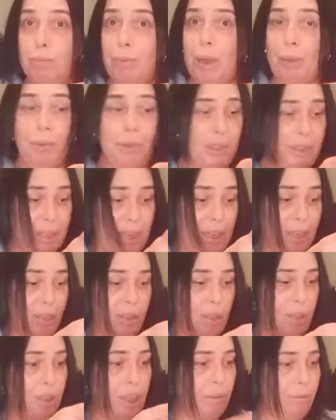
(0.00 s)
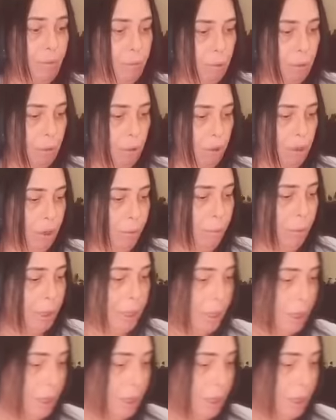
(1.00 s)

back with the tags on, never wore them.